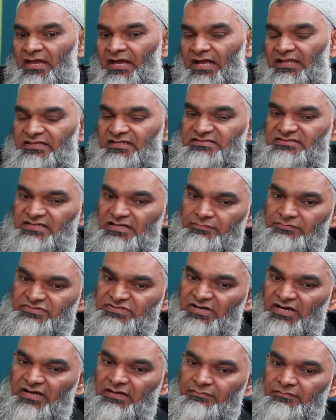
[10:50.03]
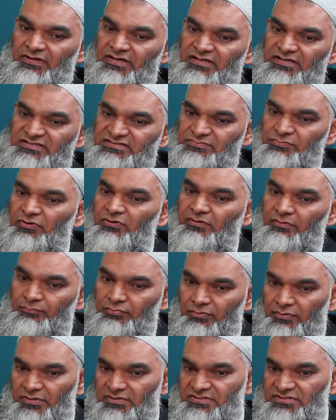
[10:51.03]
At the same time, it is more
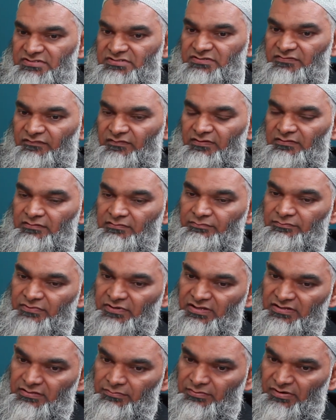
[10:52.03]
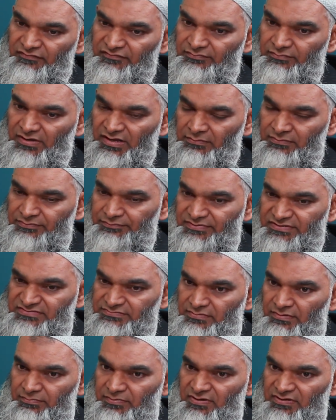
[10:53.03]
important to follow the Prophet Muhammad, peace
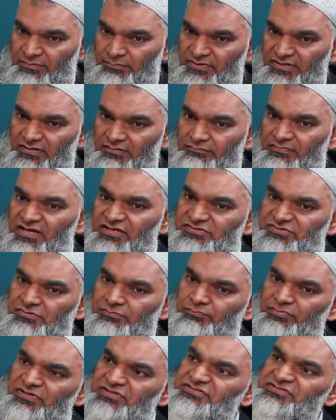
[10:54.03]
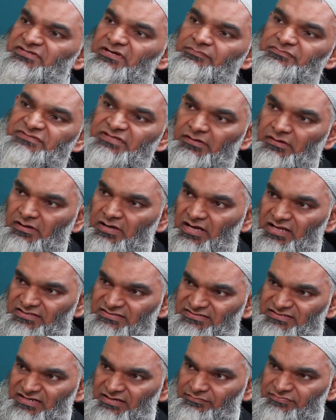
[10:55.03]
be upon him, in the major precepts and
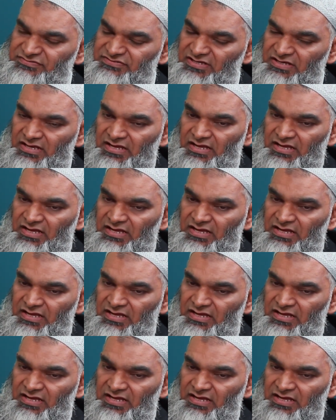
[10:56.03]
concepts.